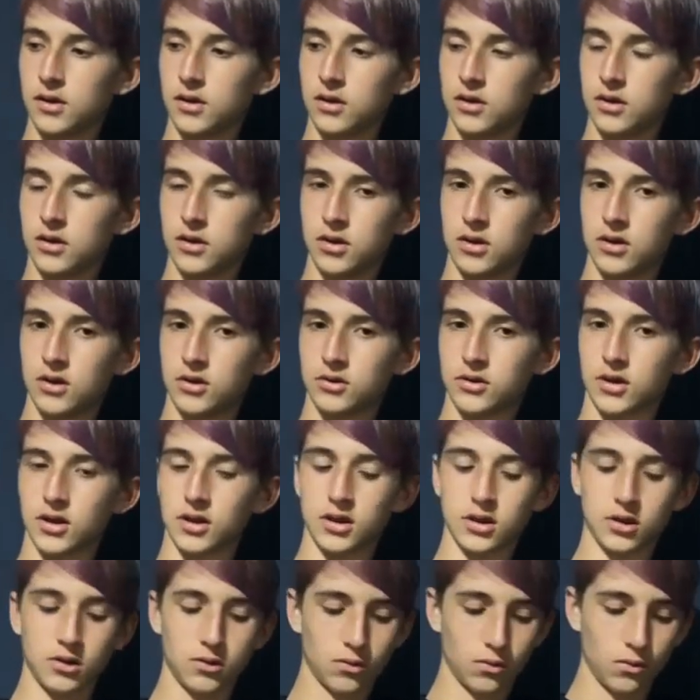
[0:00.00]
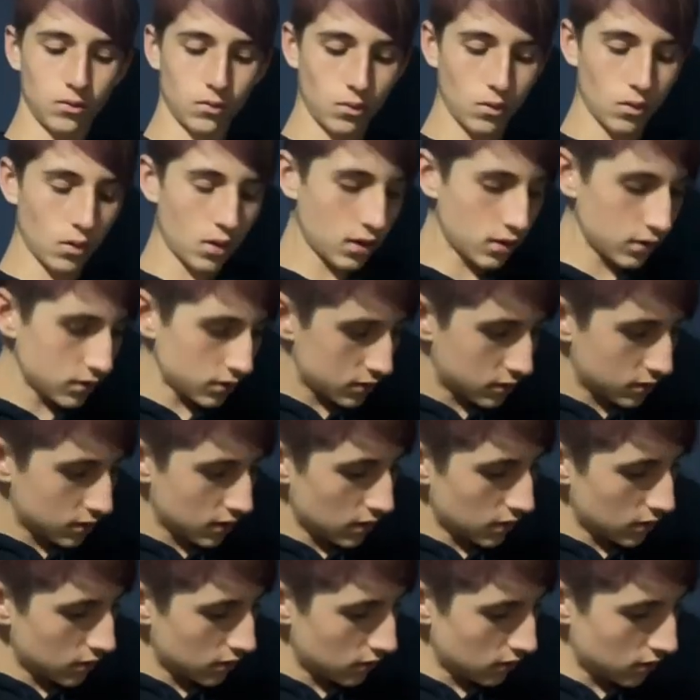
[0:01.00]
there's like this one
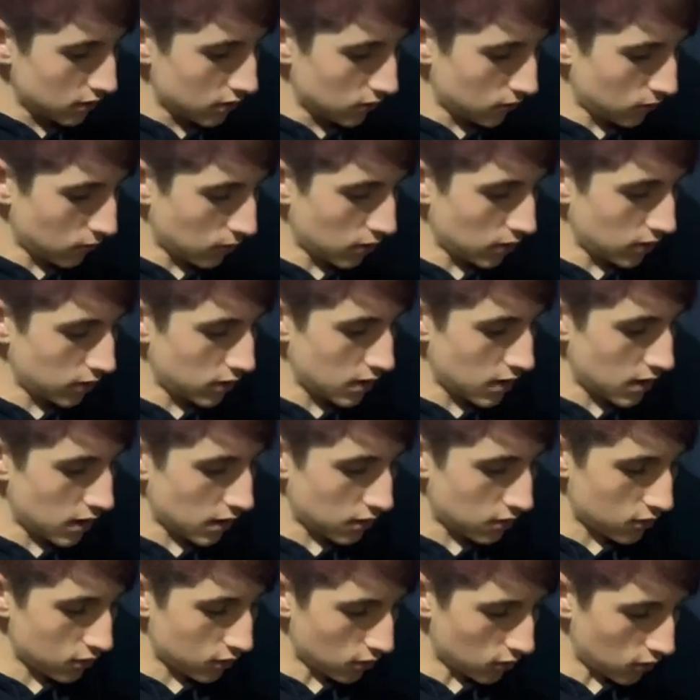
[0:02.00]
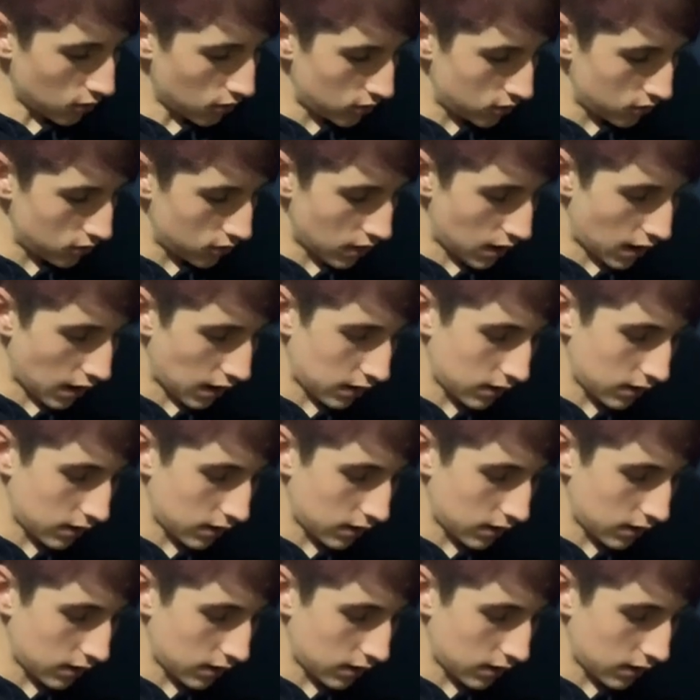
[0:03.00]
thing, you can only do that.